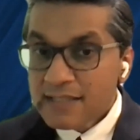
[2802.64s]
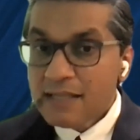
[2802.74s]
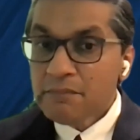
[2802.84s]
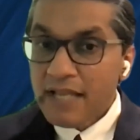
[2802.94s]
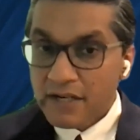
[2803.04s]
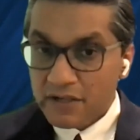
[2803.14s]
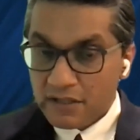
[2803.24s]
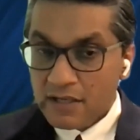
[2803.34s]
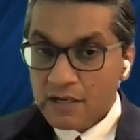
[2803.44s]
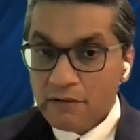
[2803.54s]
some
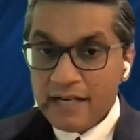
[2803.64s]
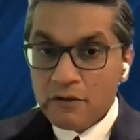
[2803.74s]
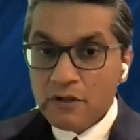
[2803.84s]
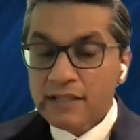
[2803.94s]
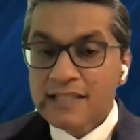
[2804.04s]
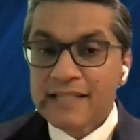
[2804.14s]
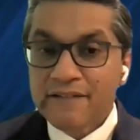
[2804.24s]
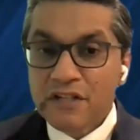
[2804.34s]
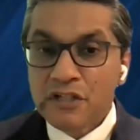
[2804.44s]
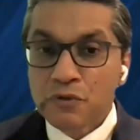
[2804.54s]
later, right? Look at the
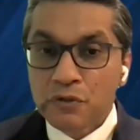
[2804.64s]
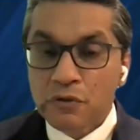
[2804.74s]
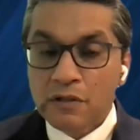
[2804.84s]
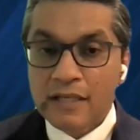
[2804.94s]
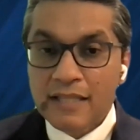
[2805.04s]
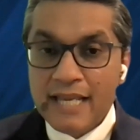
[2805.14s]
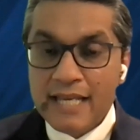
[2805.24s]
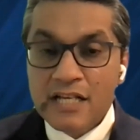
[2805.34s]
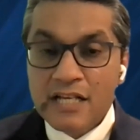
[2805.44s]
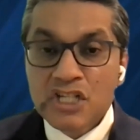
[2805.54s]
72-year-old
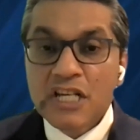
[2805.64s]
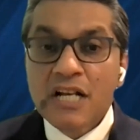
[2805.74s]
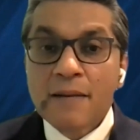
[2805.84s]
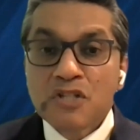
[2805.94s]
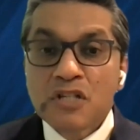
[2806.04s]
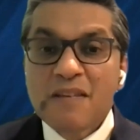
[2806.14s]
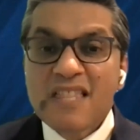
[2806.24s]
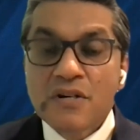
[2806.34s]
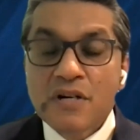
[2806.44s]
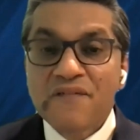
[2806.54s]
lady. She comes to
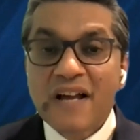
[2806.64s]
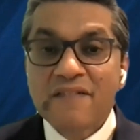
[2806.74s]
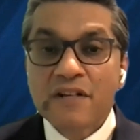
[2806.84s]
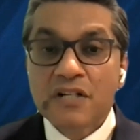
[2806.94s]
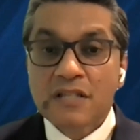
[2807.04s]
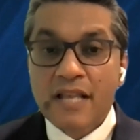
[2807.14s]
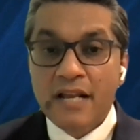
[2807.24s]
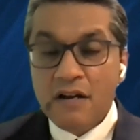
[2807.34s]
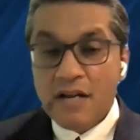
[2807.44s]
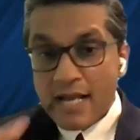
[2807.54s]
me 35 years
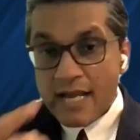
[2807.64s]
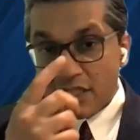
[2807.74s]
later.